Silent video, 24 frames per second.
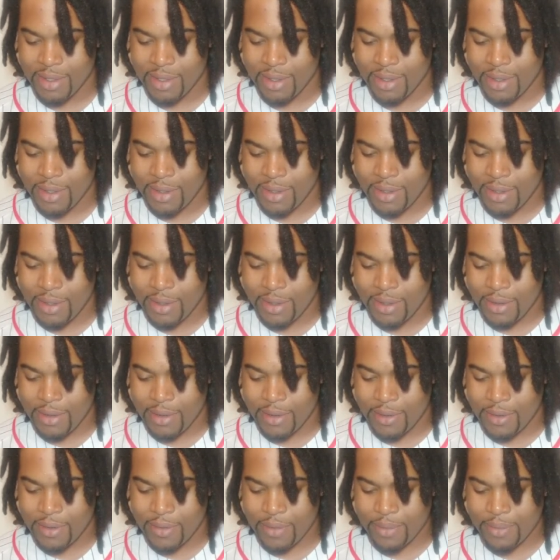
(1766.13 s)

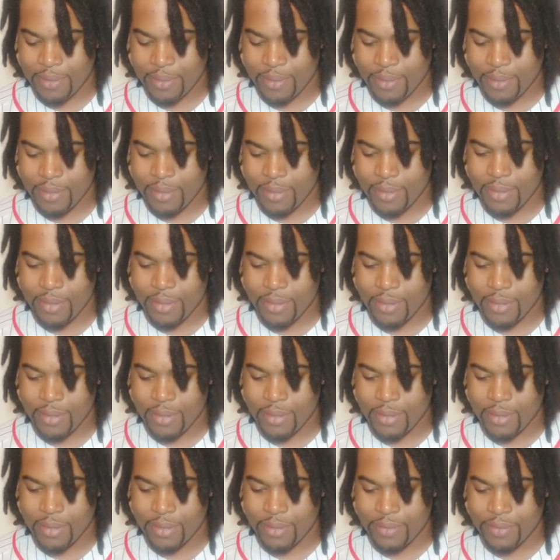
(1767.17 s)

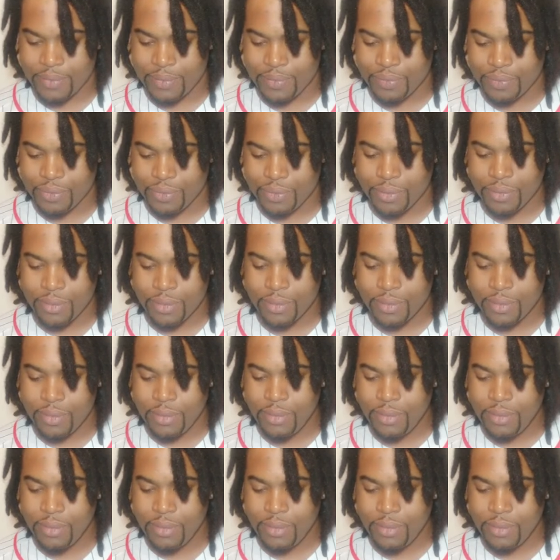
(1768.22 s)
[no speech]